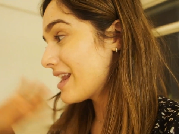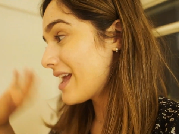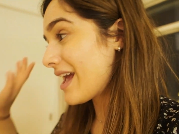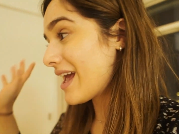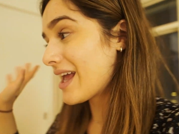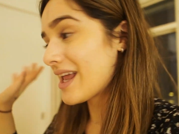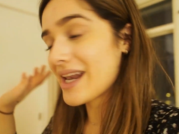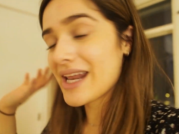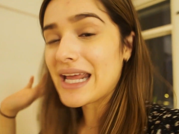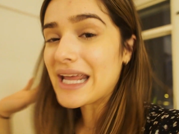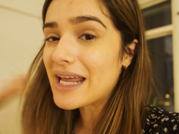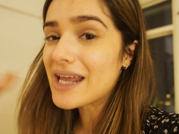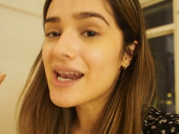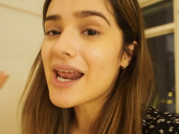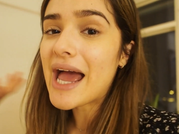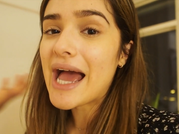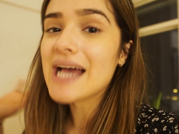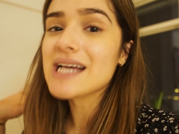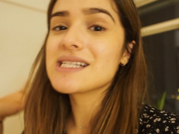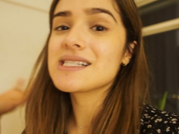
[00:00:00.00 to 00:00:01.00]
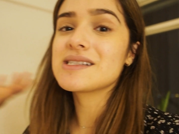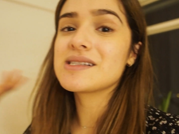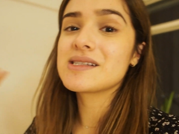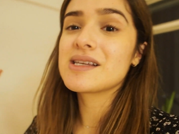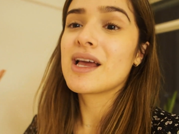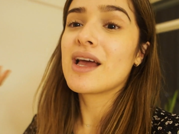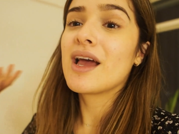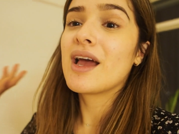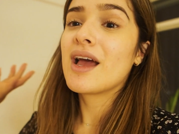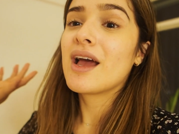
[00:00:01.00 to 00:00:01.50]
and it has
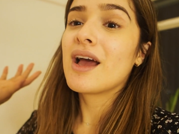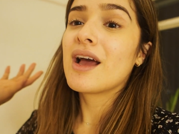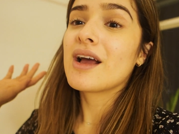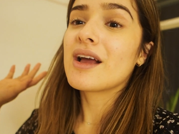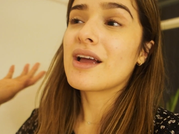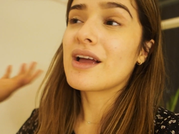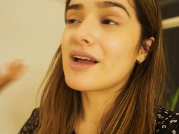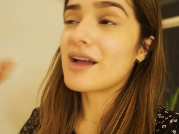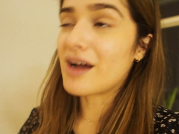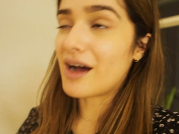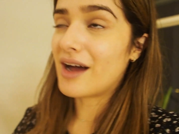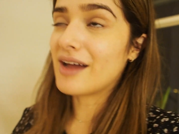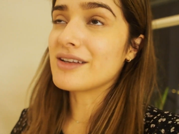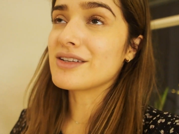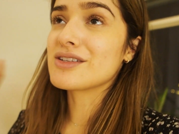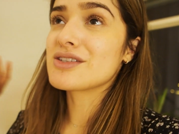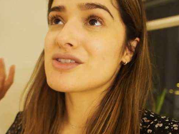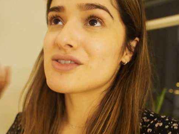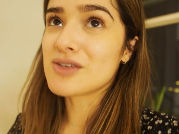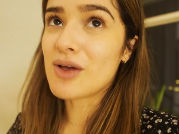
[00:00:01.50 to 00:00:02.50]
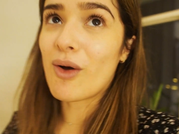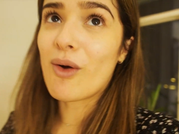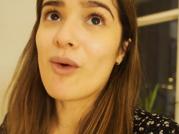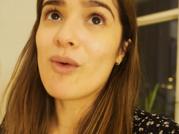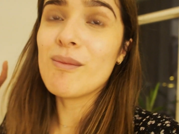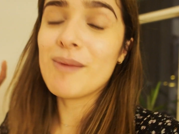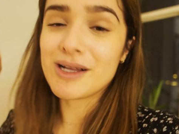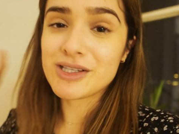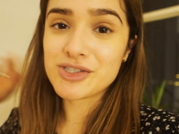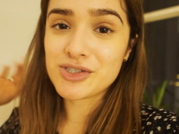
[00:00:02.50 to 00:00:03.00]
gotten
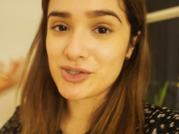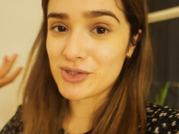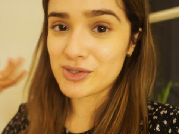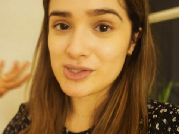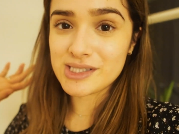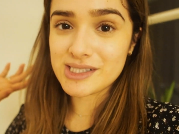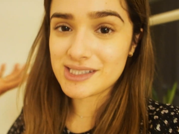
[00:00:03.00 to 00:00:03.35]
so much use.